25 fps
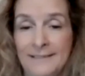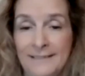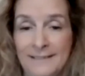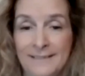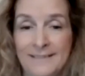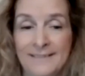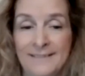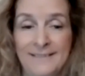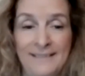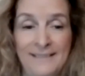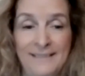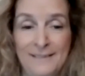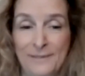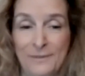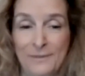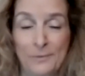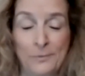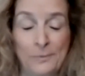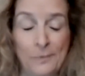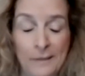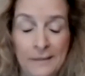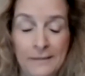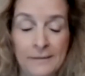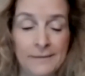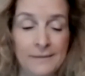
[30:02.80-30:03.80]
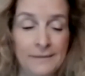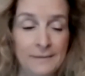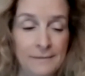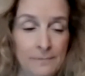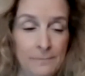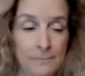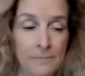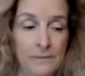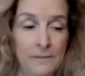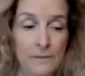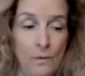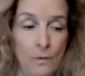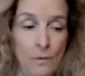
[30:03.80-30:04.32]
It's a wonder to
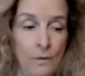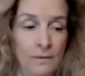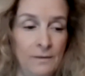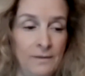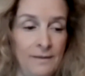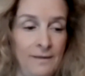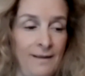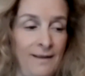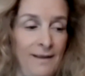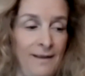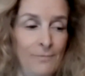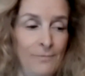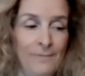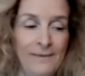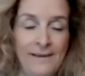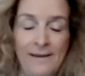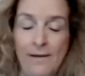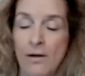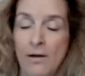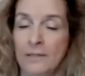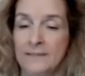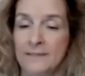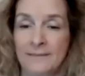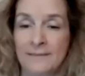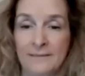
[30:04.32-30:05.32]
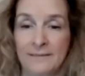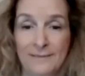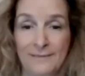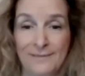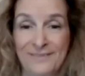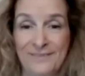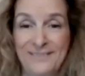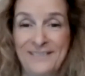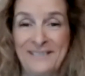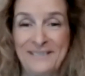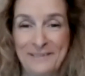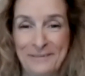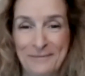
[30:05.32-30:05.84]
behold, and we all
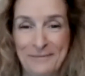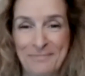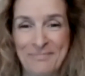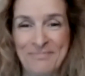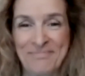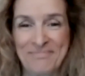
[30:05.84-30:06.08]
deserve it.